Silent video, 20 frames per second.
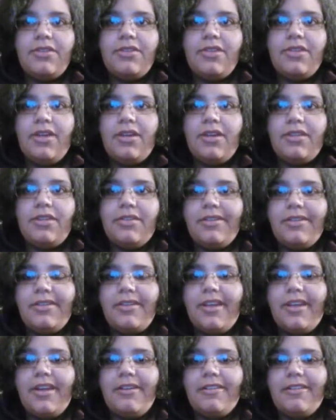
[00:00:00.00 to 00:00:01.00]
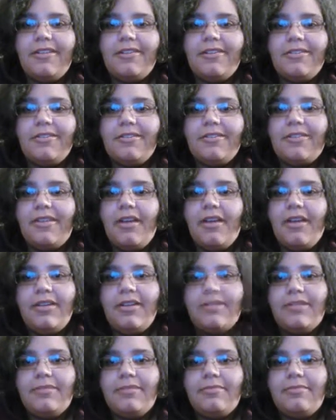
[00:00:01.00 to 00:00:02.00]
Her character is kind
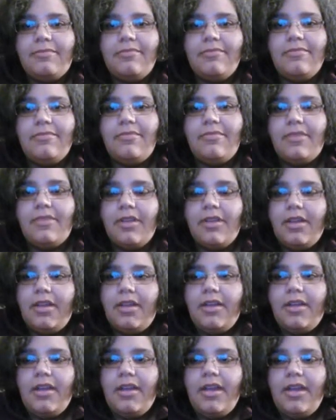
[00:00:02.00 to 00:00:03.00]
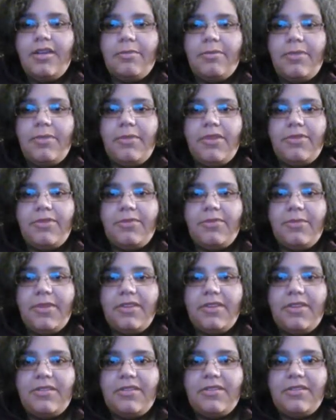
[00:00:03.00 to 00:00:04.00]
of hit or miss for
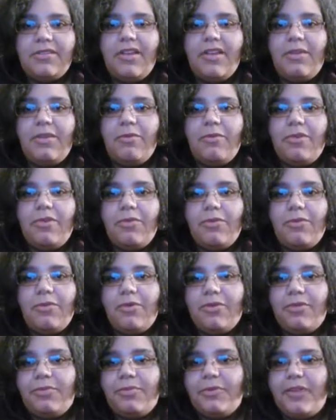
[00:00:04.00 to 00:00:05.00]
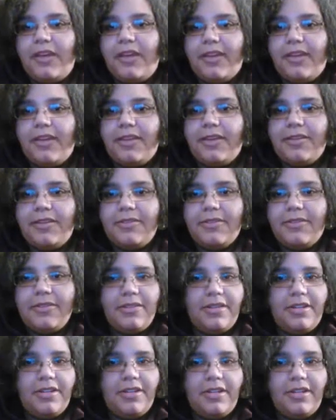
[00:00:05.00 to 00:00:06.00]
me. She's not one of the worst protagonists
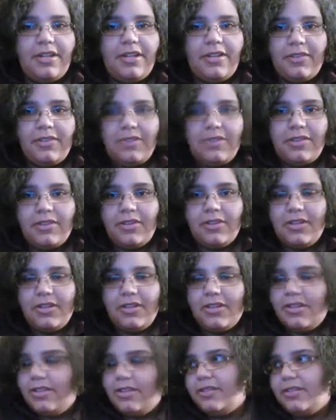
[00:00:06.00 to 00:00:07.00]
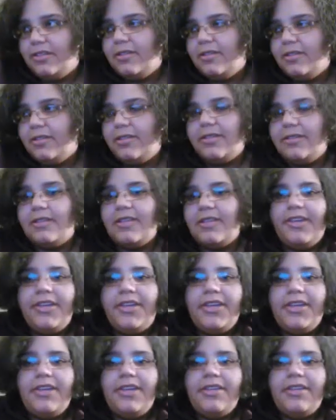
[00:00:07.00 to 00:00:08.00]
in any of these series.
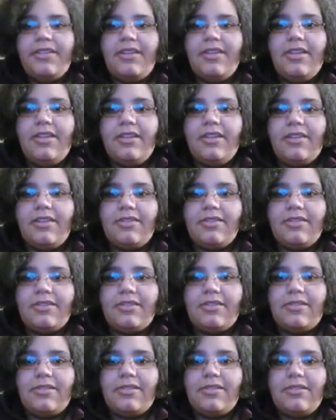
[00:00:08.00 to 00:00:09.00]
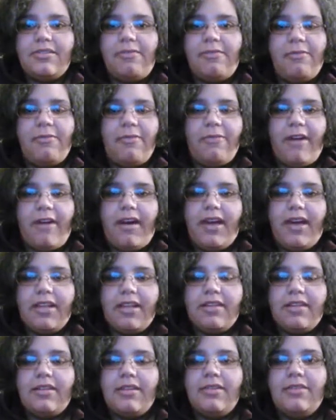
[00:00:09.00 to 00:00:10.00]
She's
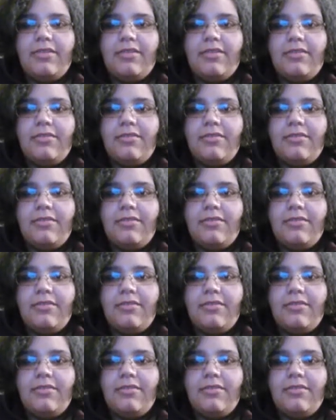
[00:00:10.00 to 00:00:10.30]
fine.